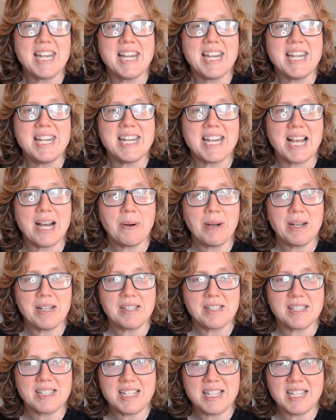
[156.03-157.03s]
Now I
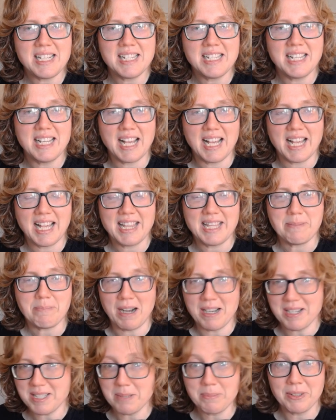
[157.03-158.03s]
see the
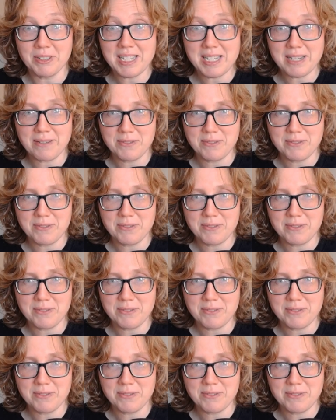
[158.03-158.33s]
possibility